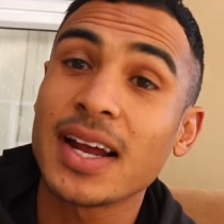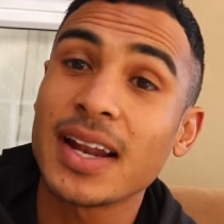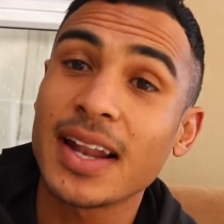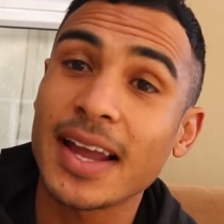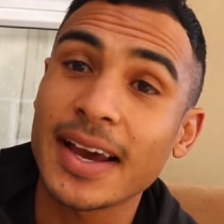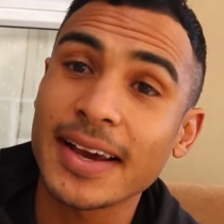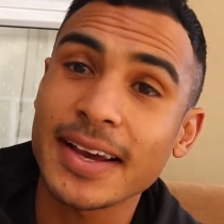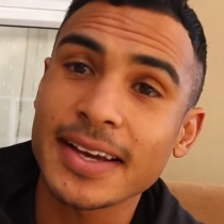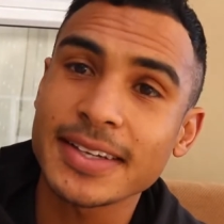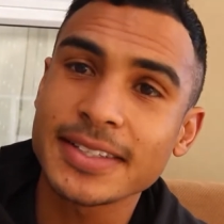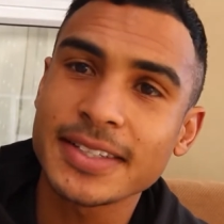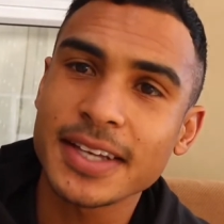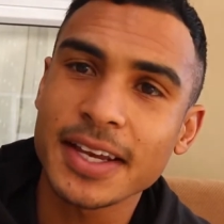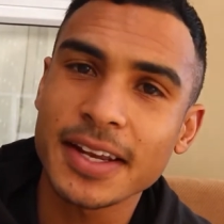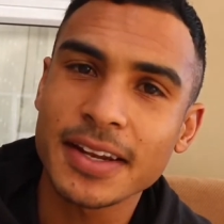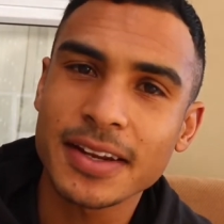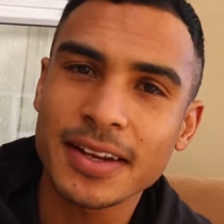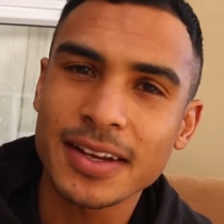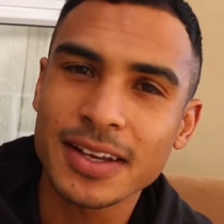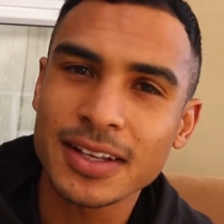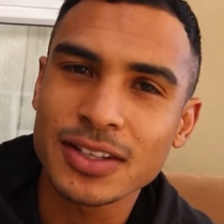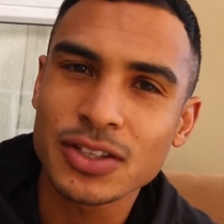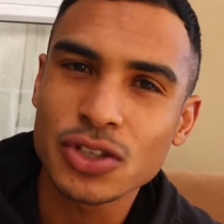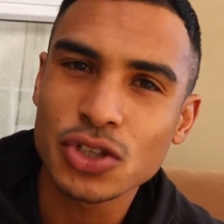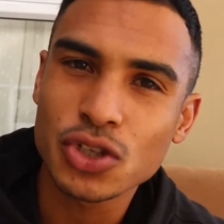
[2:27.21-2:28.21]
Like I
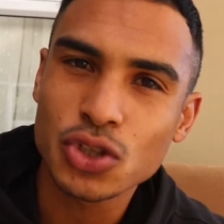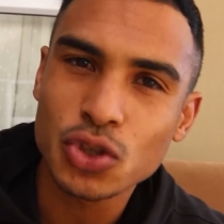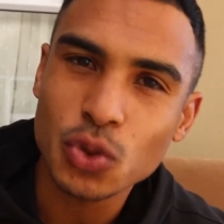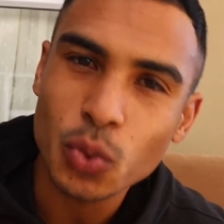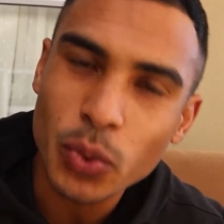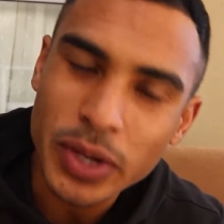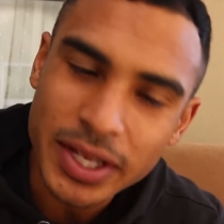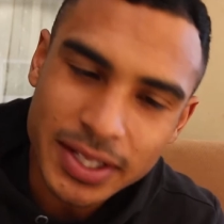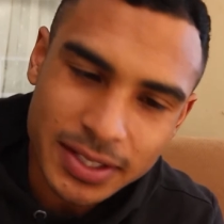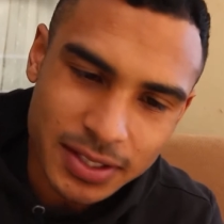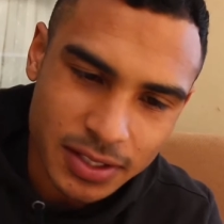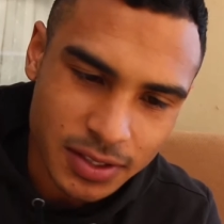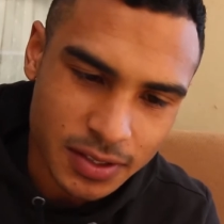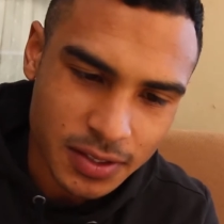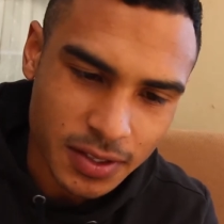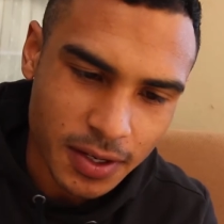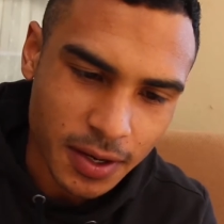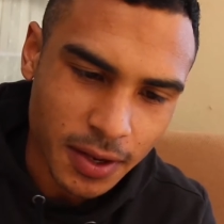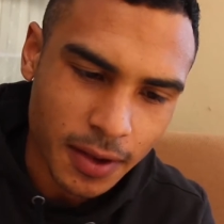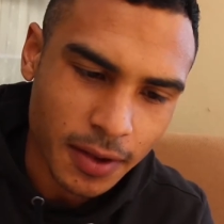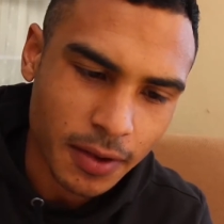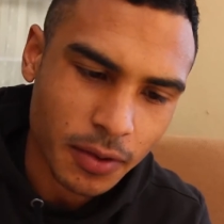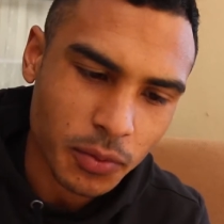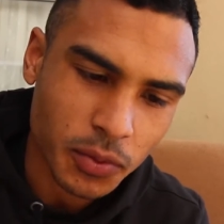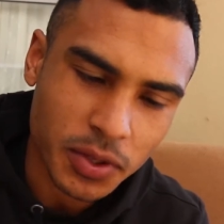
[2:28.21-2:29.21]
said, it's sweet
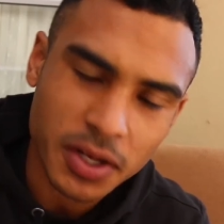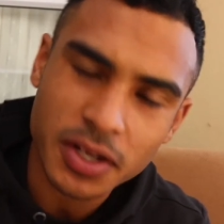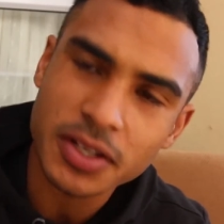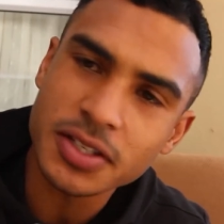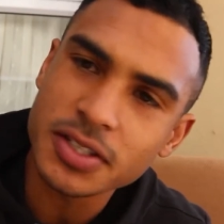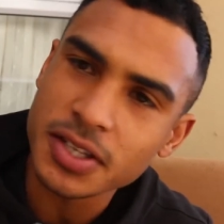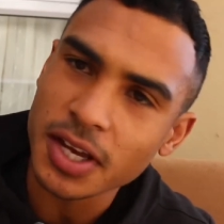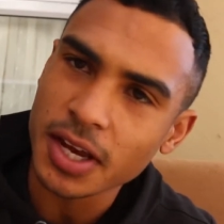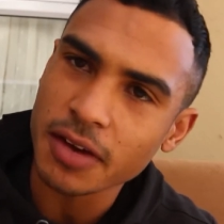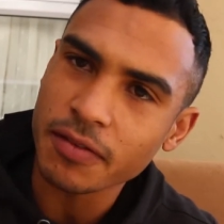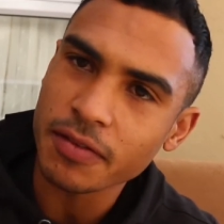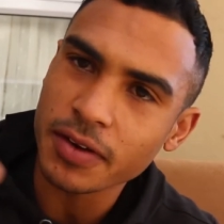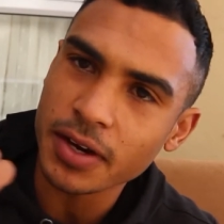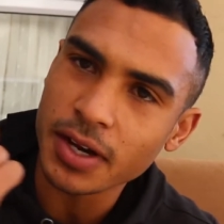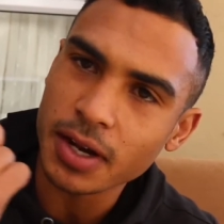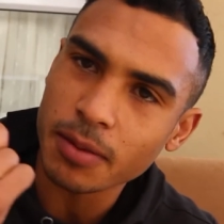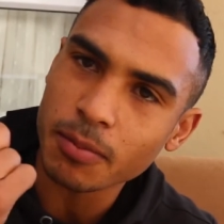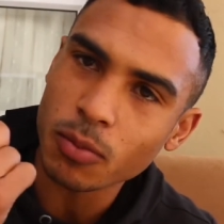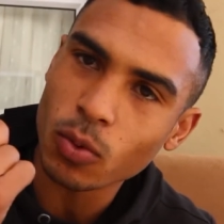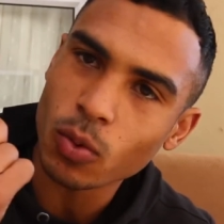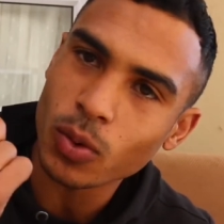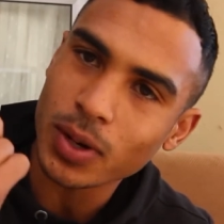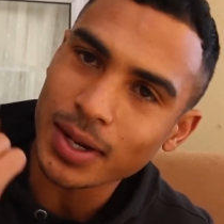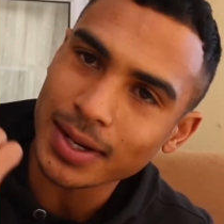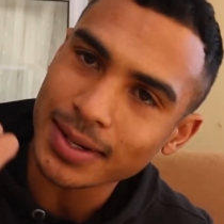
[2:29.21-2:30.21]
today. We did savory
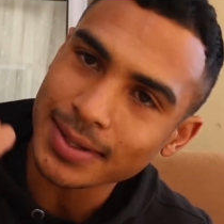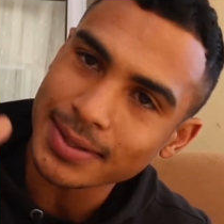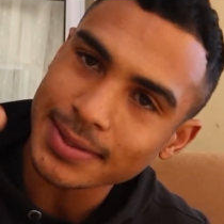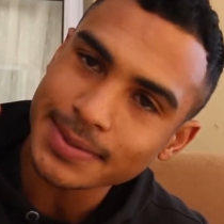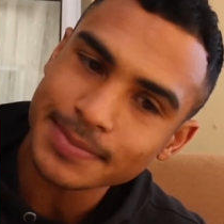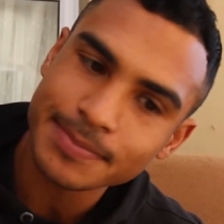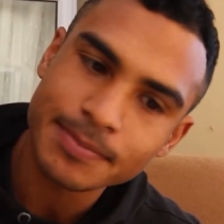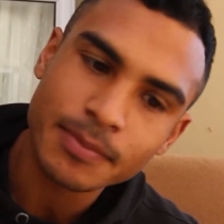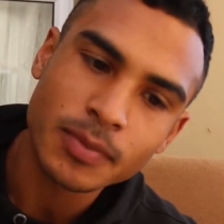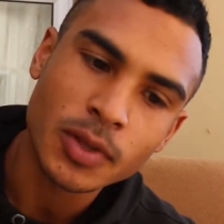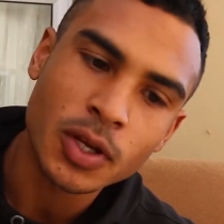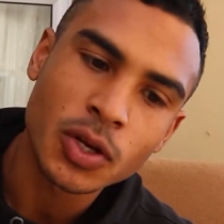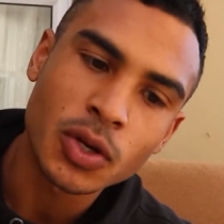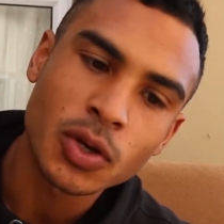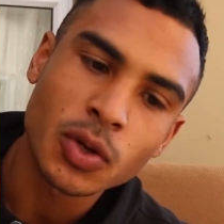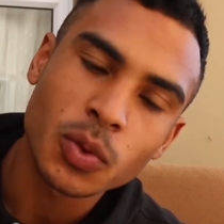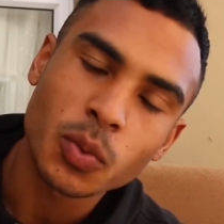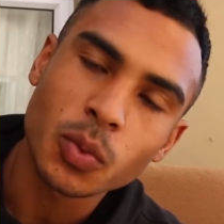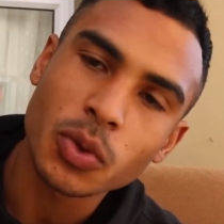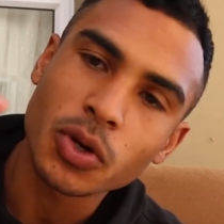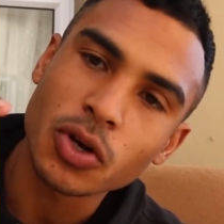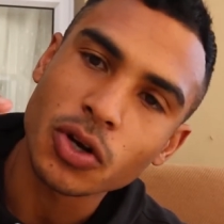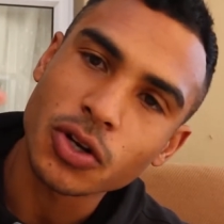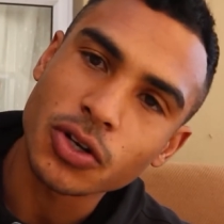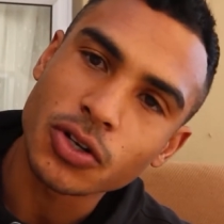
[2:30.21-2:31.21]
number one.
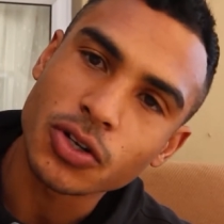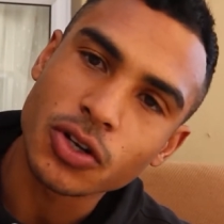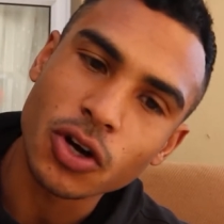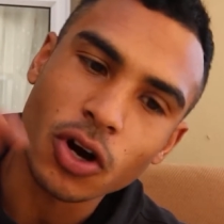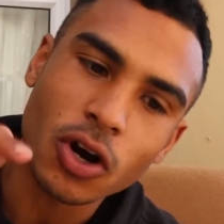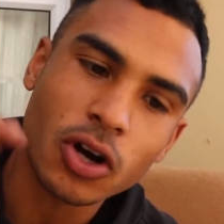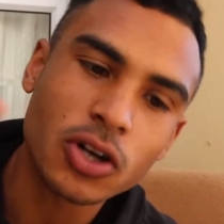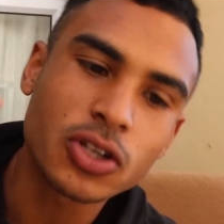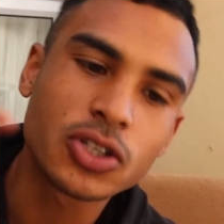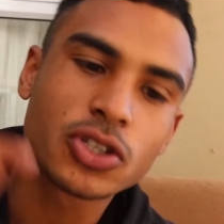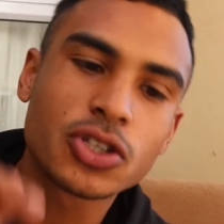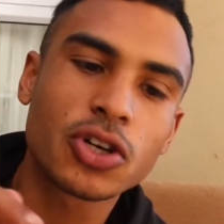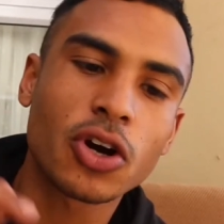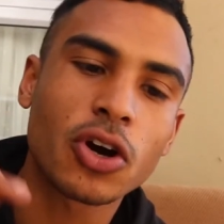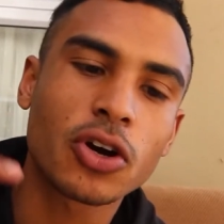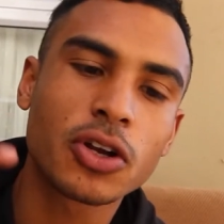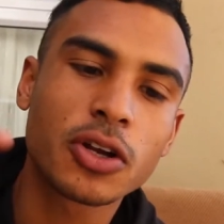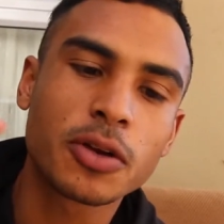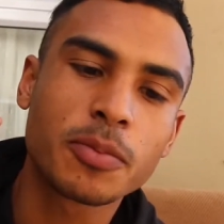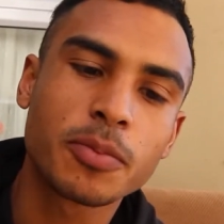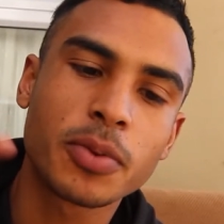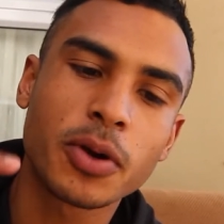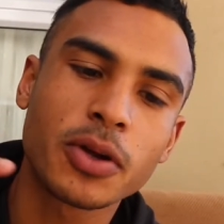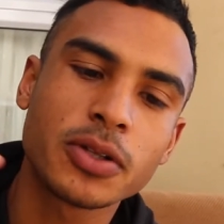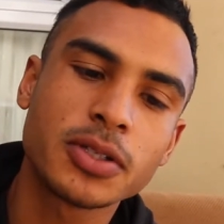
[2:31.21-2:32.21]
We got dark
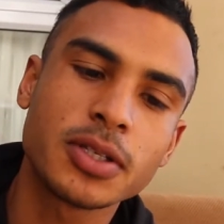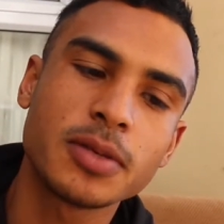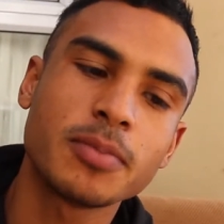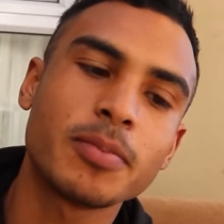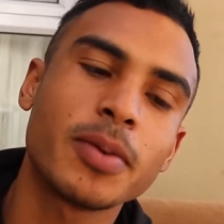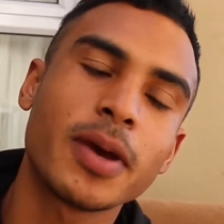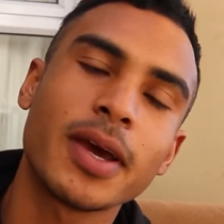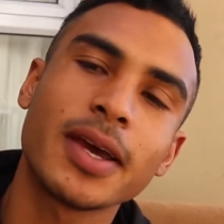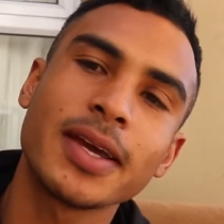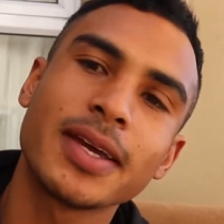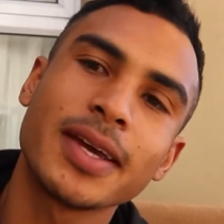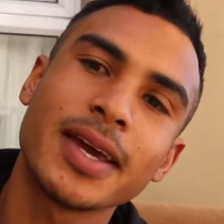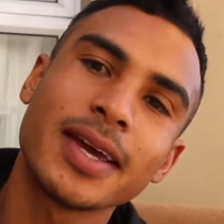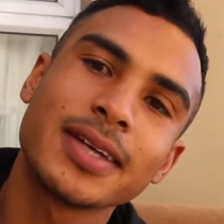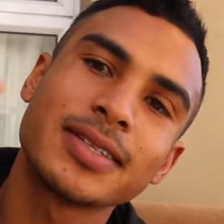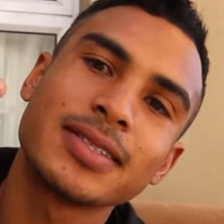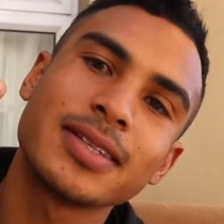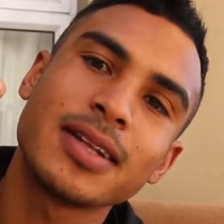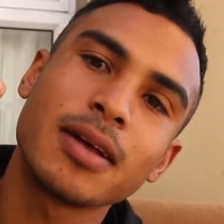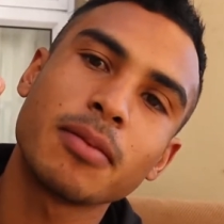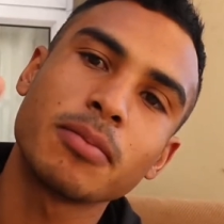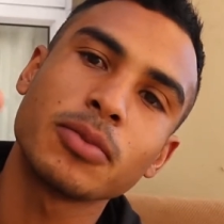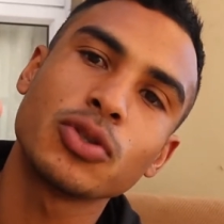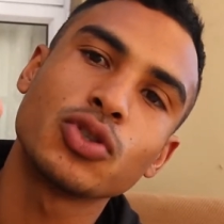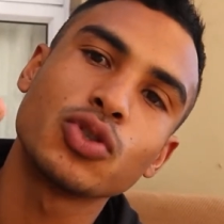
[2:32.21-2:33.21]
chocolate protein pancakes
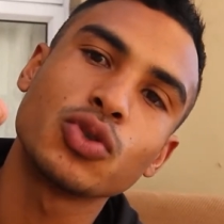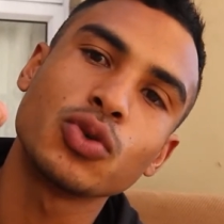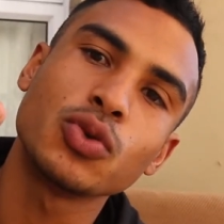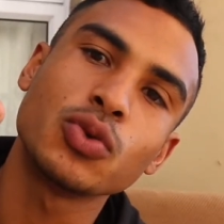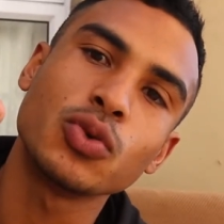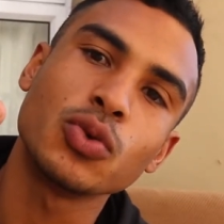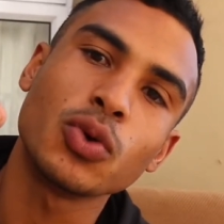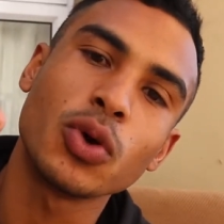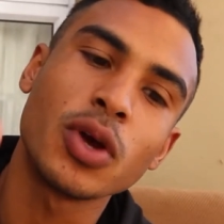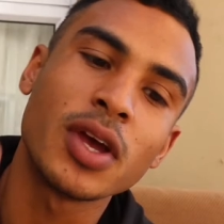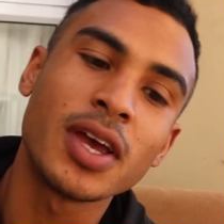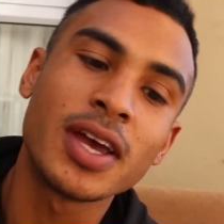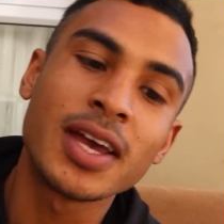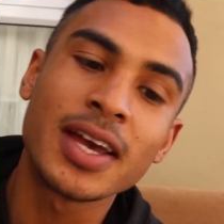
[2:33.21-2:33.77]
number two.